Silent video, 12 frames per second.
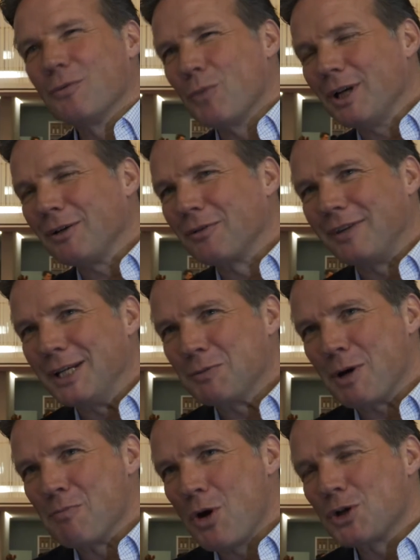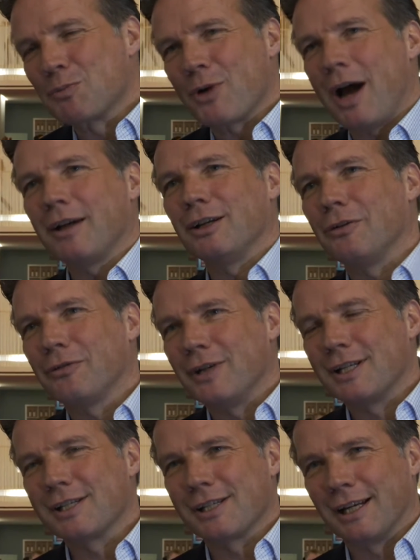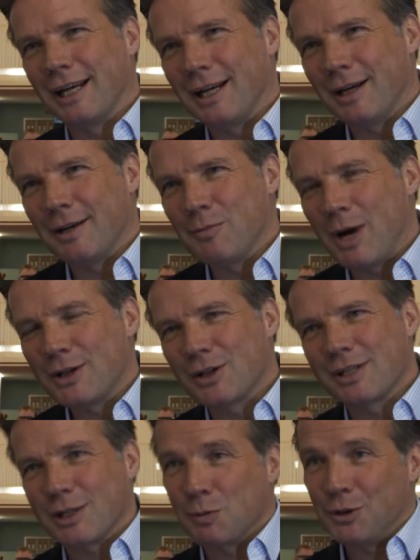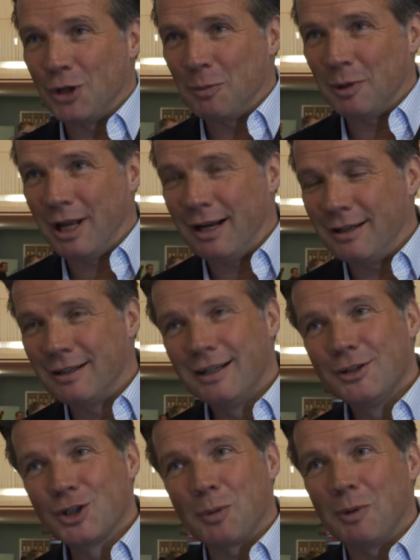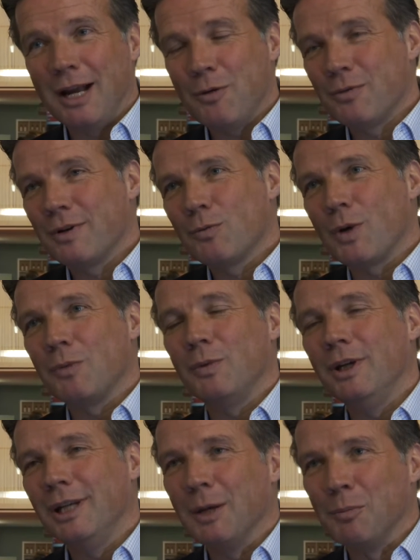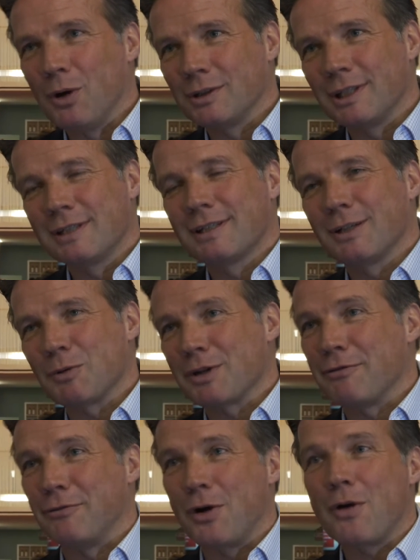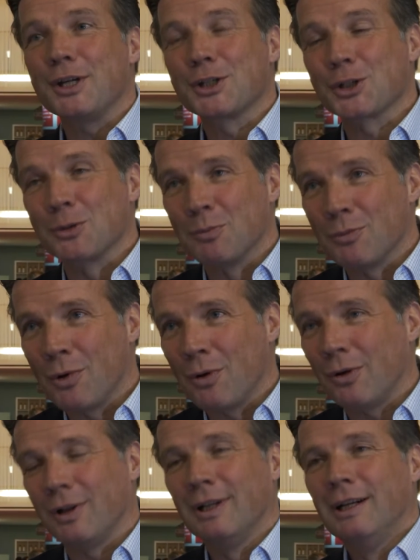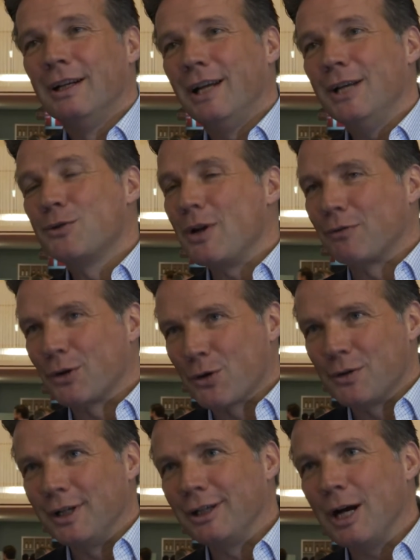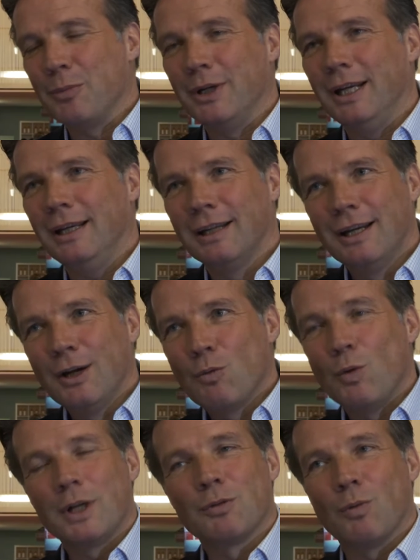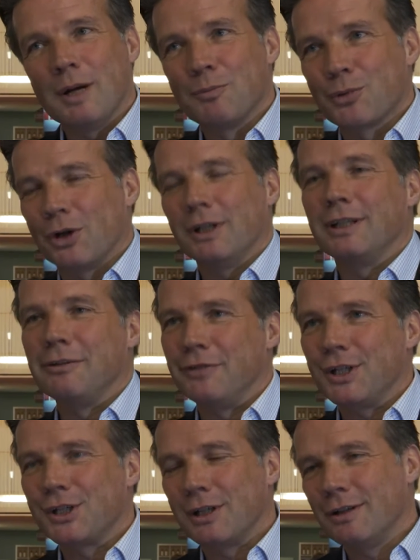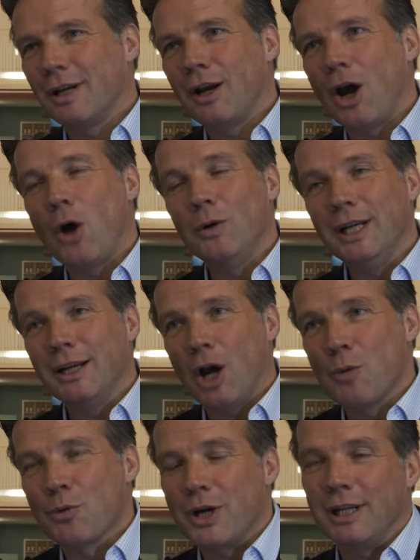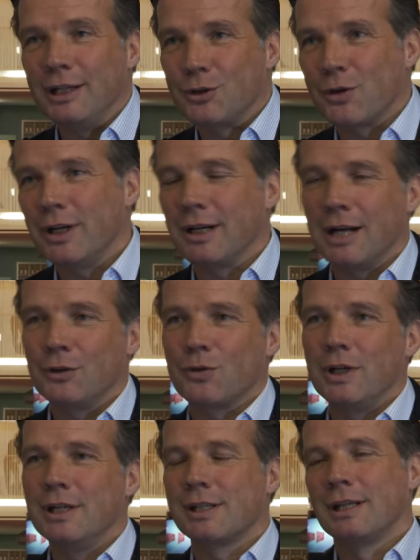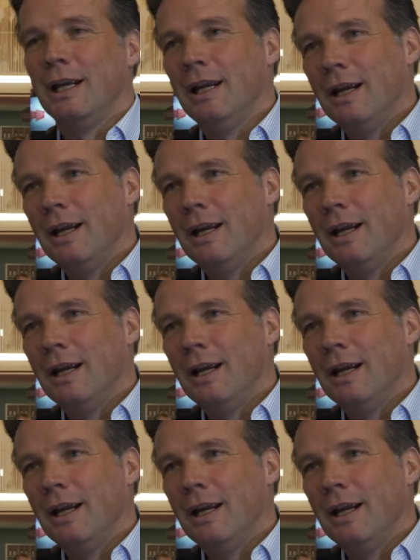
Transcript: One of the things we're most proud of is my success with Jobline. Jobline, when we bought it, it was a very small internet recruiting company with 1 product division, only operating in 3 countries.